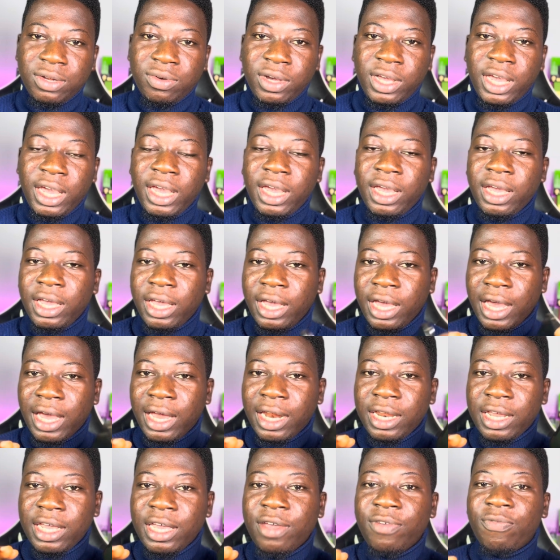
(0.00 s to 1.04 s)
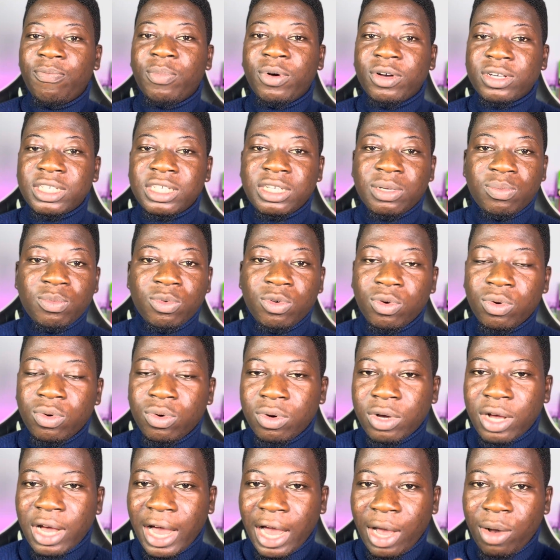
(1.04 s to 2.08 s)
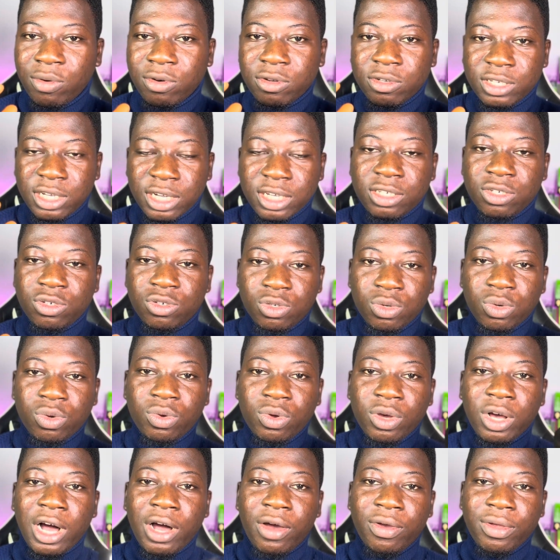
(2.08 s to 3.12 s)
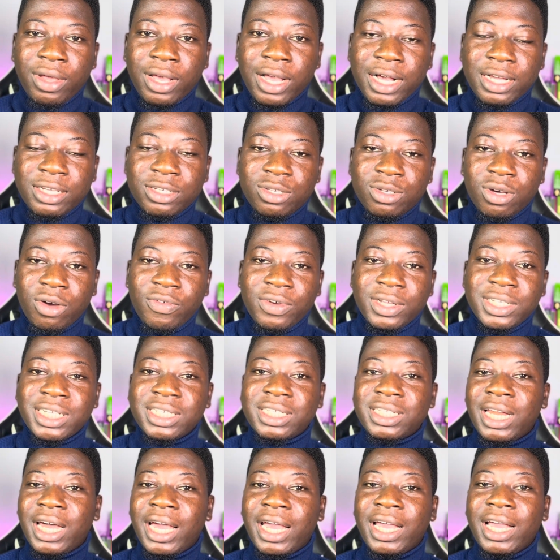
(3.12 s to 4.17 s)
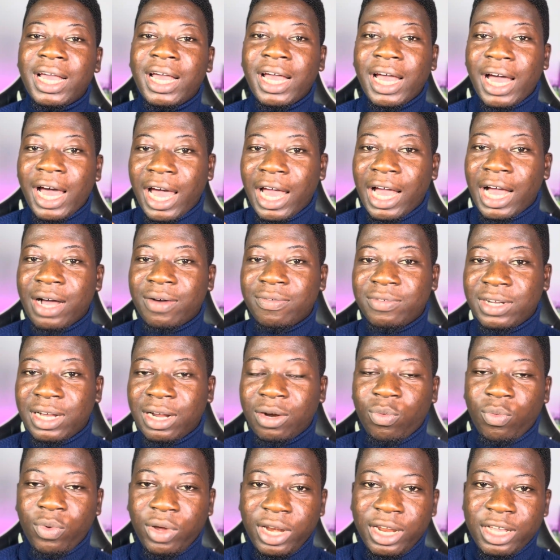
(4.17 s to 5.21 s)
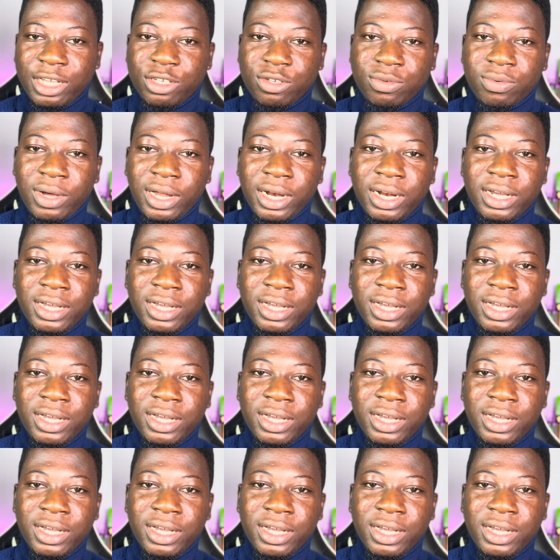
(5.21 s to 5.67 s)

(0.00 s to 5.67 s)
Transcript: Okay, and if possible, I will just show you how you can solve it, just like I have done with this one.